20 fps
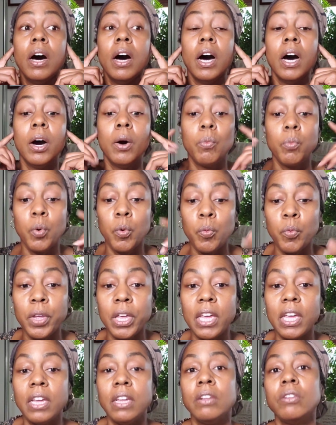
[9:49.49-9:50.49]
um, when
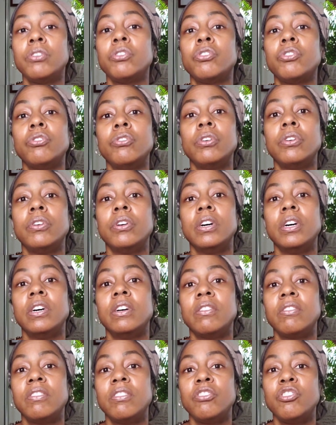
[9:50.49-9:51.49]
we enter
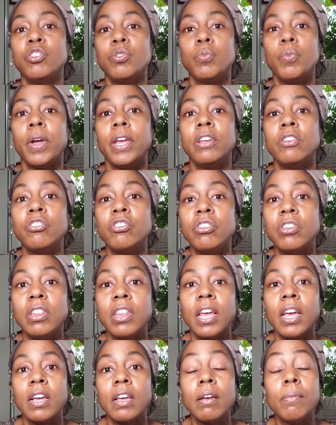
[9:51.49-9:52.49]
a situation
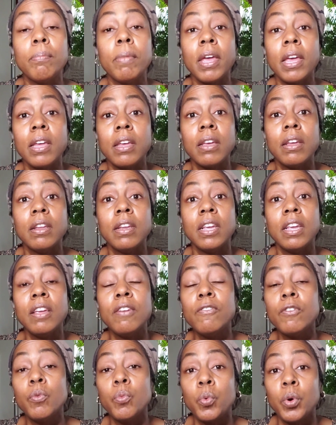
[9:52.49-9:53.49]
that can make it
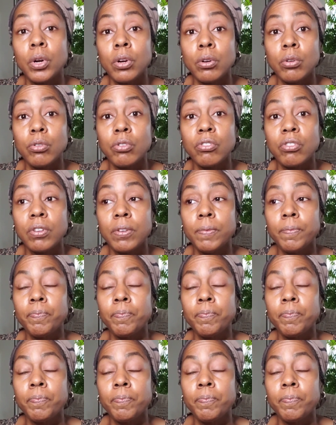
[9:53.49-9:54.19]
even worse.